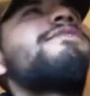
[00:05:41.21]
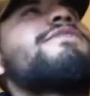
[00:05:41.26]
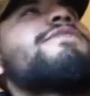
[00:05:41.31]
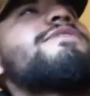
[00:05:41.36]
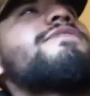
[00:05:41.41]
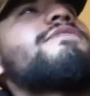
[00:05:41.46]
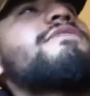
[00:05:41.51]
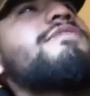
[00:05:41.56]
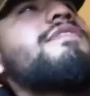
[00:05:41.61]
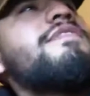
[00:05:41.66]
a
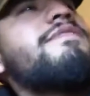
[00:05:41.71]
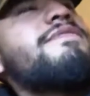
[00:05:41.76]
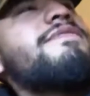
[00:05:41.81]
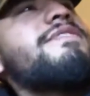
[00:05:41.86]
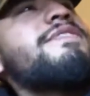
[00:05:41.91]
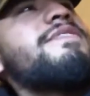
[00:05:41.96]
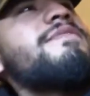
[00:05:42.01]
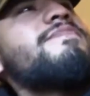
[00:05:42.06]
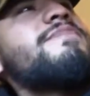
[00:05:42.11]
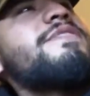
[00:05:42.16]
joke,
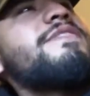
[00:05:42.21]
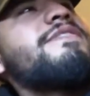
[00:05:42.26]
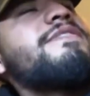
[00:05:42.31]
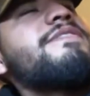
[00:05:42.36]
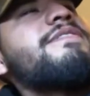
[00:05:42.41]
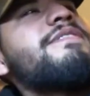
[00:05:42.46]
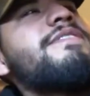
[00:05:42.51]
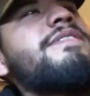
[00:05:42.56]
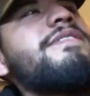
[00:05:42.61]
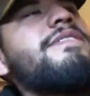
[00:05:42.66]
obviously, but
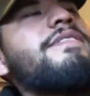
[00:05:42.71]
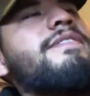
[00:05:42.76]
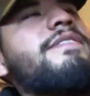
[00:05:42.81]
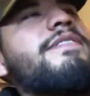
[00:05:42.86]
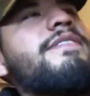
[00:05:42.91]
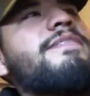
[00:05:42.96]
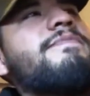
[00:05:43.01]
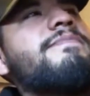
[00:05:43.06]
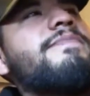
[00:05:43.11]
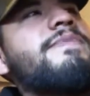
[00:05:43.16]

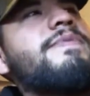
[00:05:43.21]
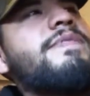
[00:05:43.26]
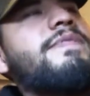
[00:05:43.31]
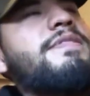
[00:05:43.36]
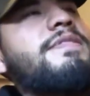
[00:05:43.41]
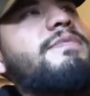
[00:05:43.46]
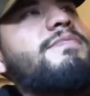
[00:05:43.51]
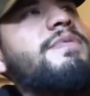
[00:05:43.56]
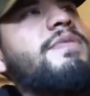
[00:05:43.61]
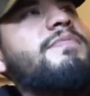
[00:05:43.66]
yep,
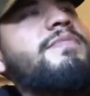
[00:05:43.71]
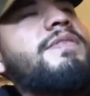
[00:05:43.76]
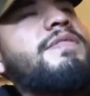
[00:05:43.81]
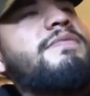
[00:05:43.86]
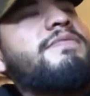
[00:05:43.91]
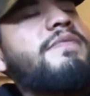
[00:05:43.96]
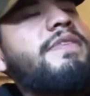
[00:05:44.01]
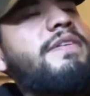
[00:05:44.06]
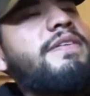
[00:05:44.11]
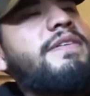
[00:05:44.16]
that's pretty much
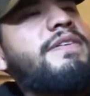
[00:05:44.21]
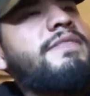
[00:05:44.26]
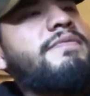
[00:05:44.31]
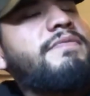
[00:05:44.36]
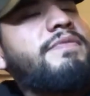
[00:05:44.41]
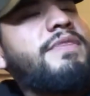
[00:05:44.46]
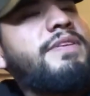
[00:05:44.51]
what it is with